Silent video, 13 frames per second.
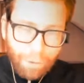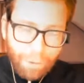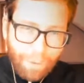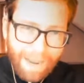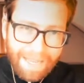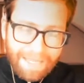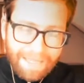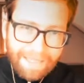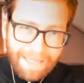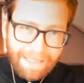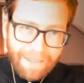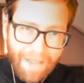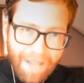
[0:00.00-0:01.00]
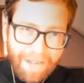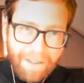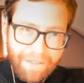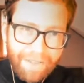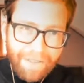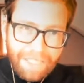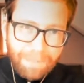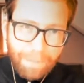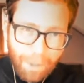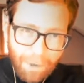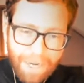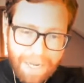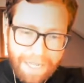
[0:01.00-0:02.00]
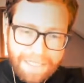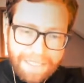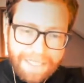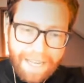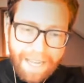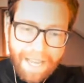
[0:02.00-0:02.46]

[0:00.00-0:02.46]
who has a lot of experience